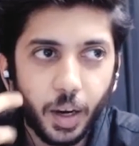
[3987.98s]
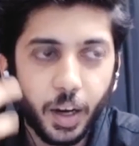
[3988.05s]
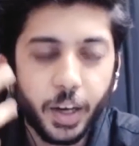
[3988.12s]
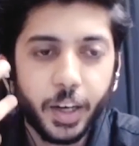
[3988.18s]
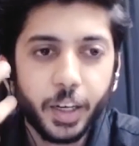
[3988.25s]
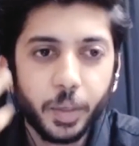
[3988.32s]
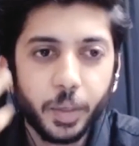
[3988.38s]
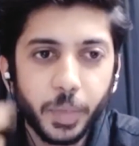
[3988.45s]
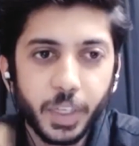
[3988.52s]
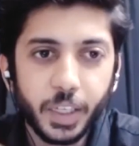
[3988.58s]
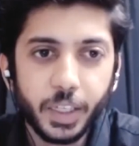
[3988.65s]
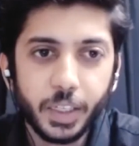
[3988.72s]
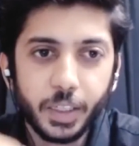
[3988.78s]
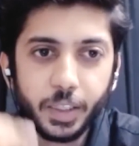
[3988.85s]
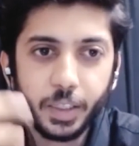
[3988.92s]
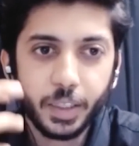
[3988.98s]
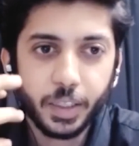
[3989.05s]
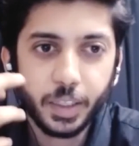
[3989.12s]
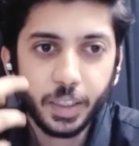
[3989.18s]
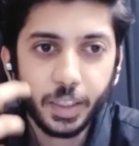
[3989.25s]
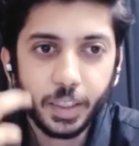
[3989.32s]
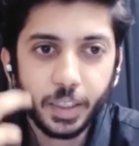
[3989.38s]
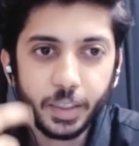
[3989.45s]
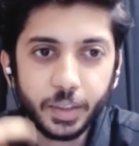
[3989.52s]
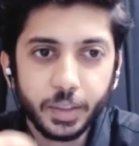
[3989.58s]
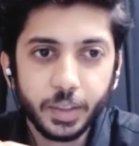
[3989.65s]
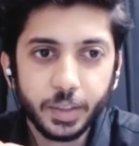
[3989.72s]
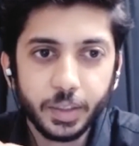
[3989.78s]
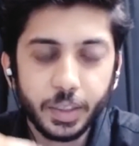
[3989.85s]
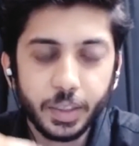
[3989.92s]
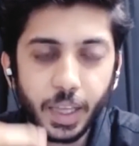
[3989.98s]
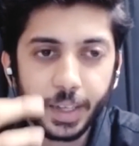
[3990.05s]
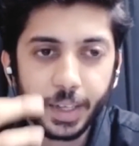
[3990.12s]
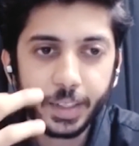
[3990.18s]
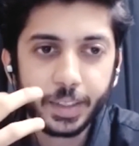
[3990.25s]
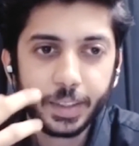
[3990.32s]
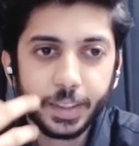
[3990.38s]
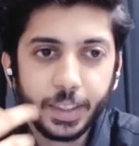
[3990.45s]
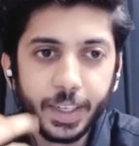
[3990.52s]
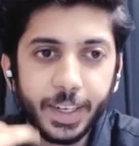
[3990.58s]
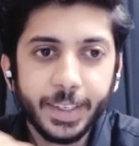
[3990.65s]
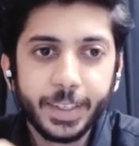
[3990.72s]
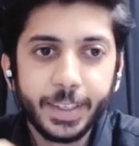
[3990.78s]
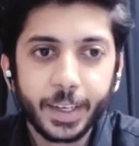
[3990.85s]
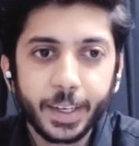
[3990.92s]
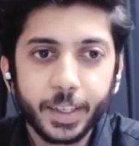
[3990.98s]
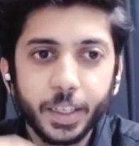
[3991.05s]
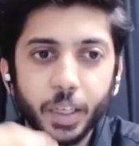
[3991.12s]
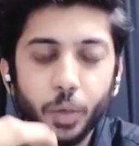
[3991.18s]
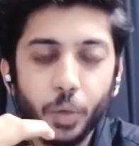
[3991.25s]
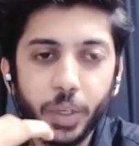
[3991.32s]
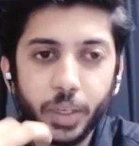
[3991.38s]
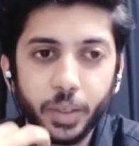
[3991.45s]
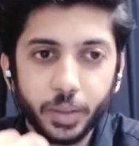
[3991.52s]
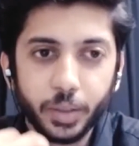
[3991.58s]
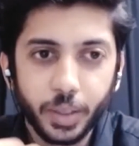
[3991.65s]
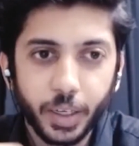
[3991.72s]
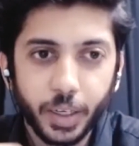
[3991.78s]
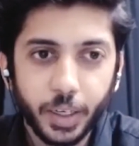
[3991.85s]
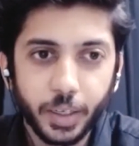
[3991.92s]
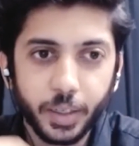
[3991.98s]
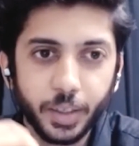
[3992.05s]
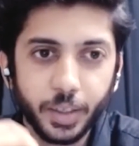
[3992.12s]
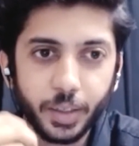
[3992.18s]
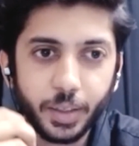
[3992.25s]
hurt me in that internal way, right?